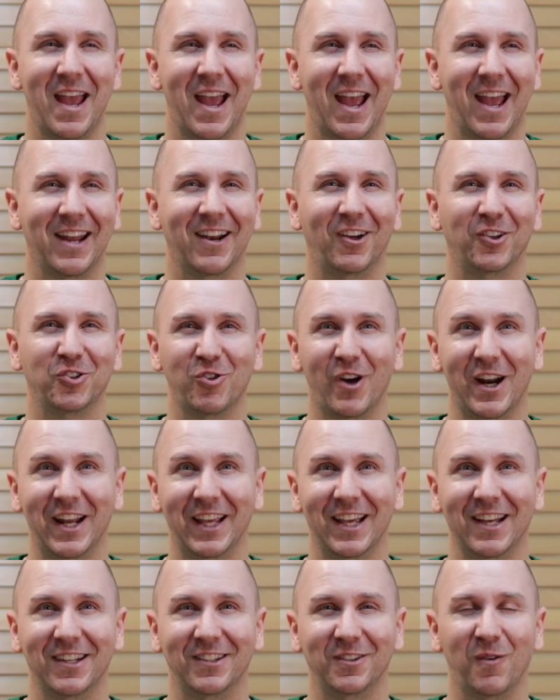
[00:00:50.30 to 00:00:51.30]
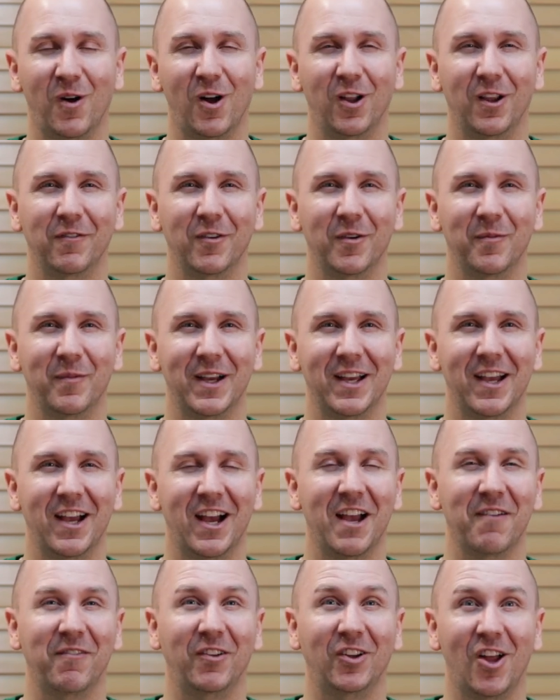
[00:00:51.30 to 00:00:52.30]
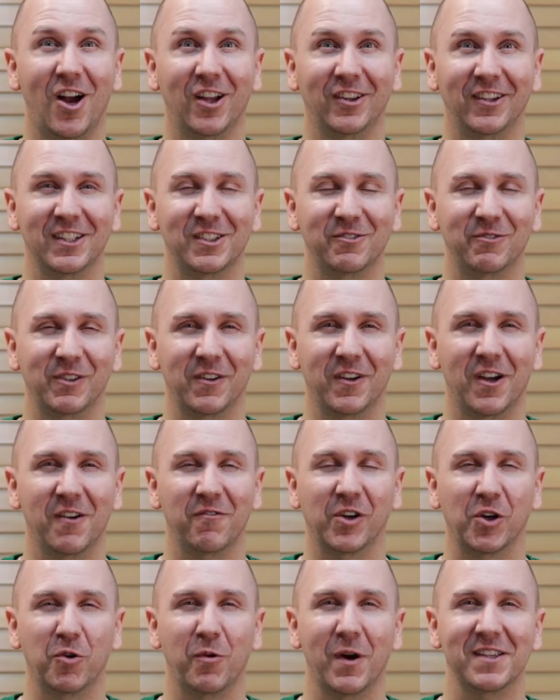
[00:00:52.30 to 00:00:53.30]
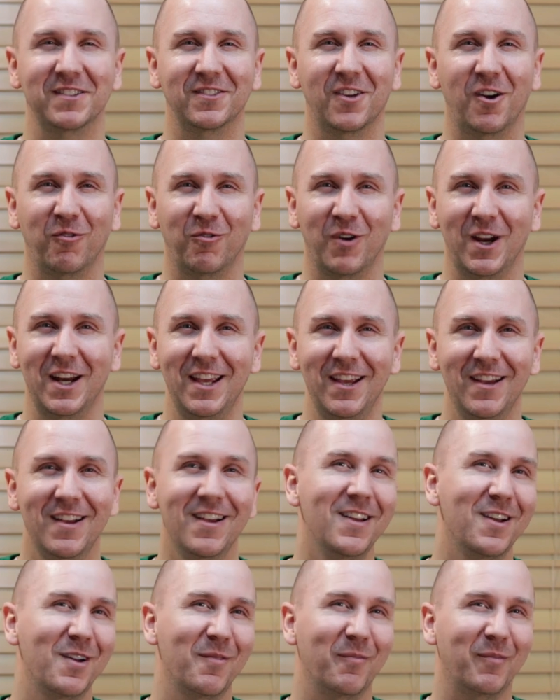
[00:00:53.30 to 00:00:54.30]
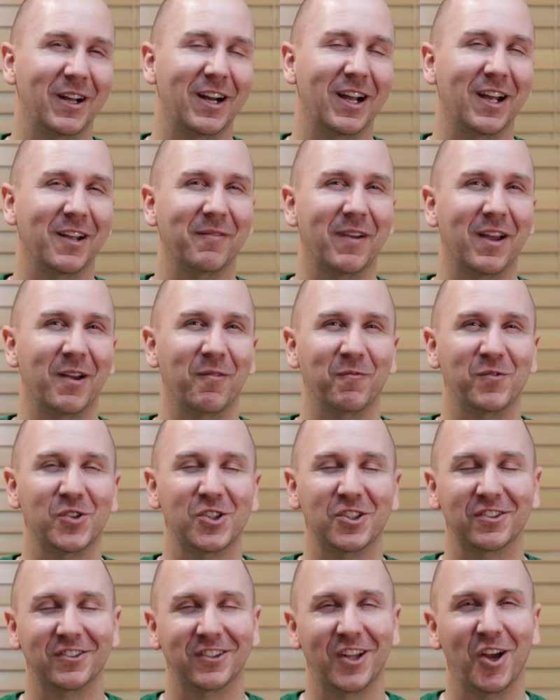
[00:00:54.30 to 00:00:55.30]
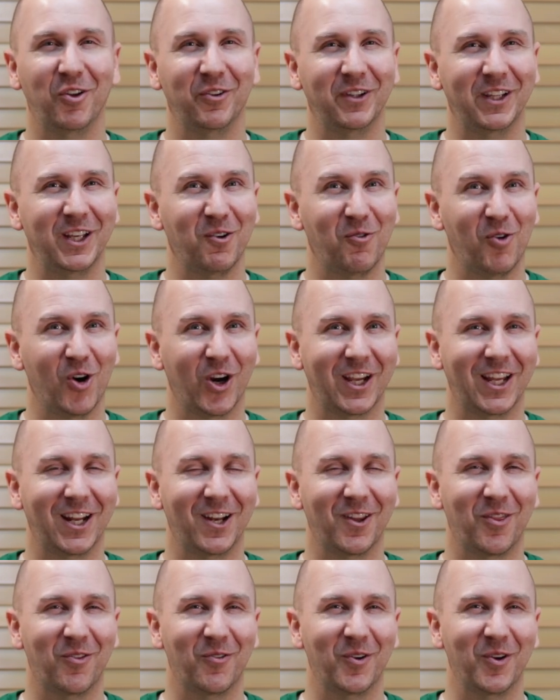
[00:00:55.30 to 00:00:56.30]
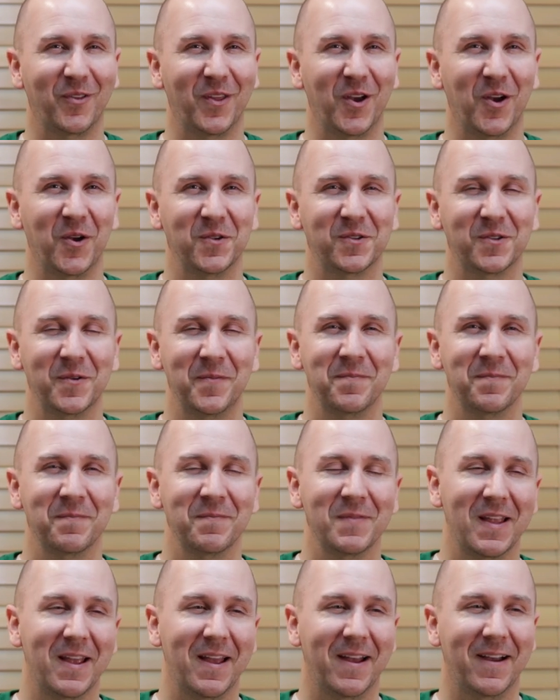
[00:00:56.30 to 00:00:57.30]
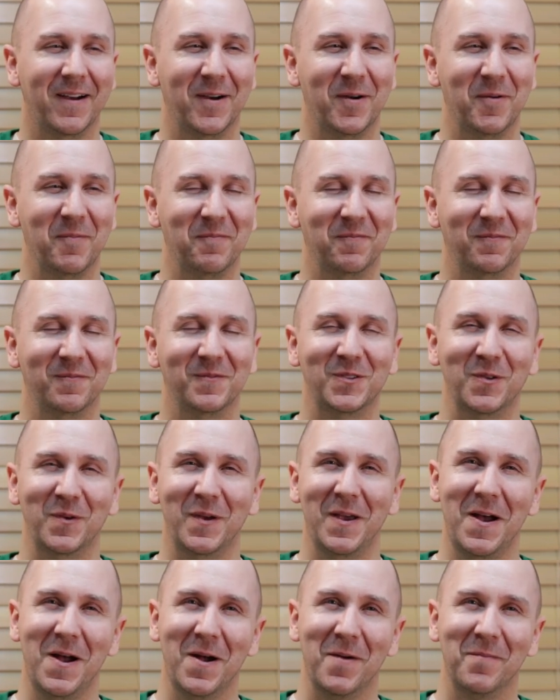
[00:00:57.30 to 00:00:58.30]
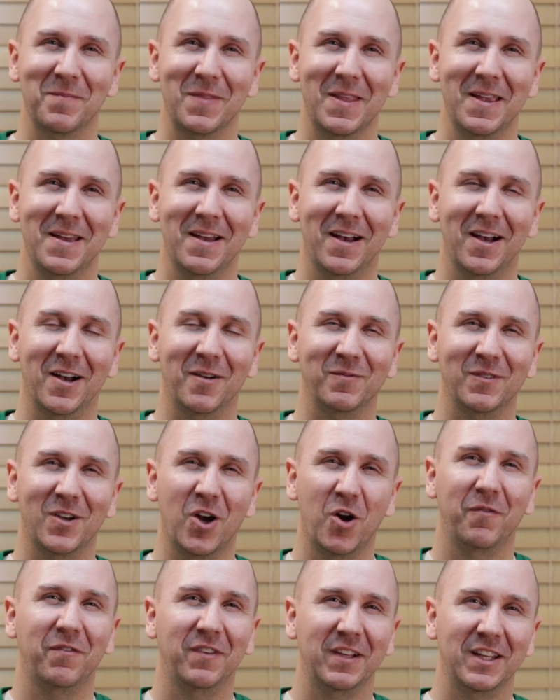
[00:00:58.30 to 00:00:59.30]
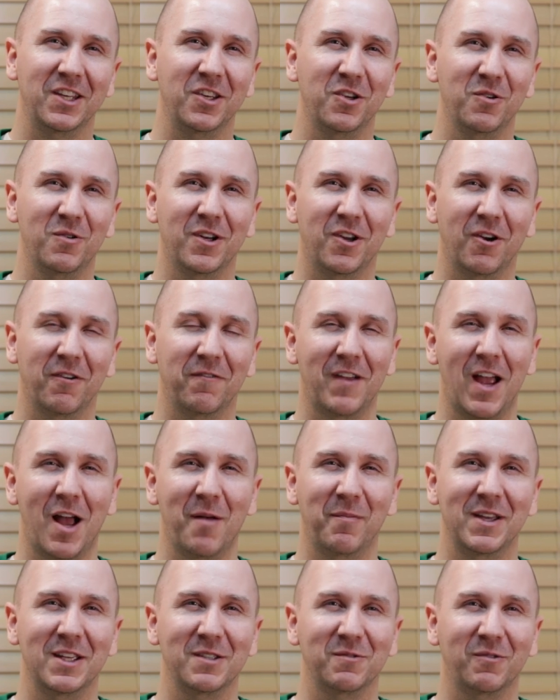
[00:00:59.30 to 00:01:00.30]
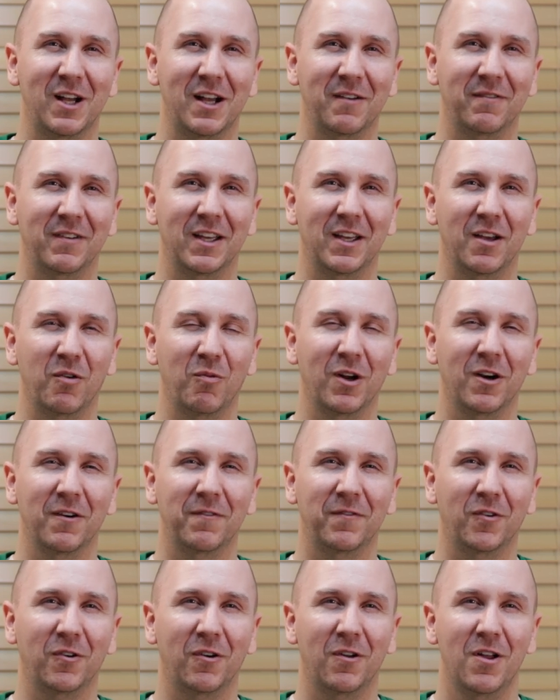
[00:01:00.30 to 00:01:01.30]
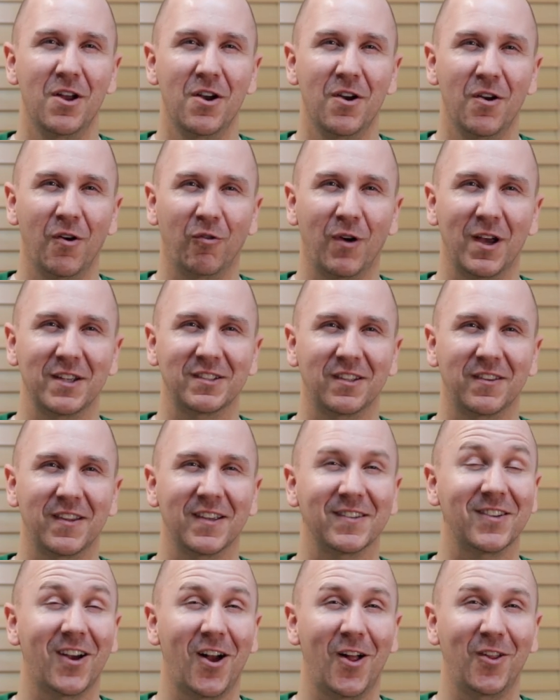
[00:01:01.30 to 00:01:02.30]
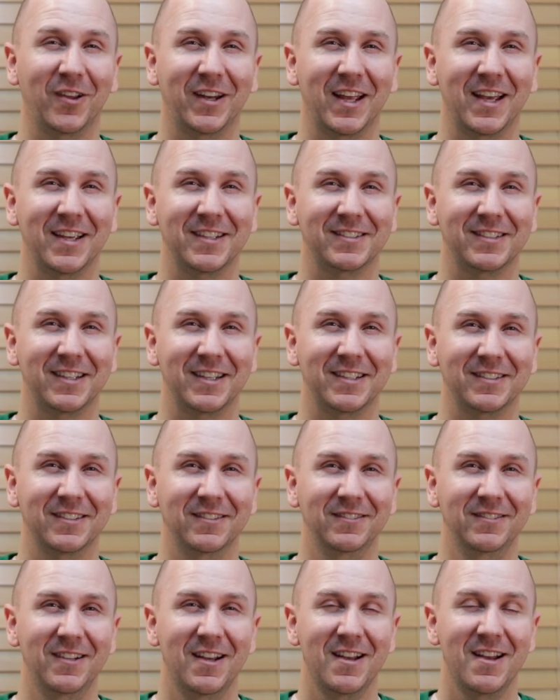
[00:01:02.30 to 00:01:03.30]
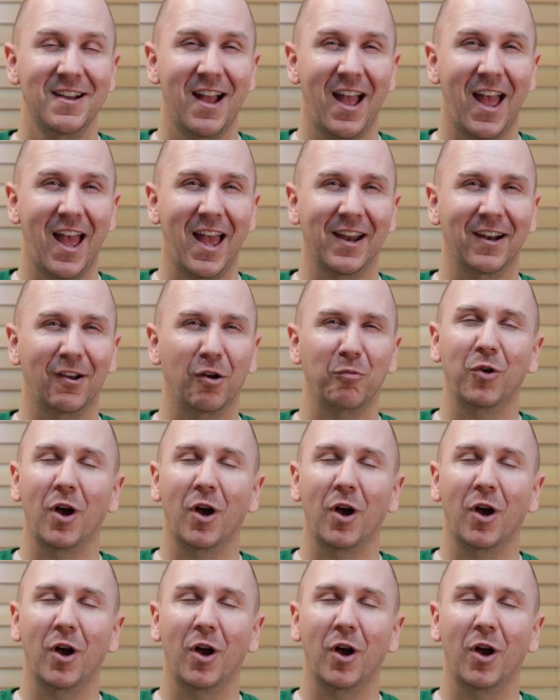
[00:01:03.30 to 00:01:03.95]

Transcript: and I'll try to get to all of them. I, I have a long list re of requests already, but I'm, slowly working through those. Um, so yeah, um, hopefully you and your families will have a, a wonderful rest of this holiday season and I'll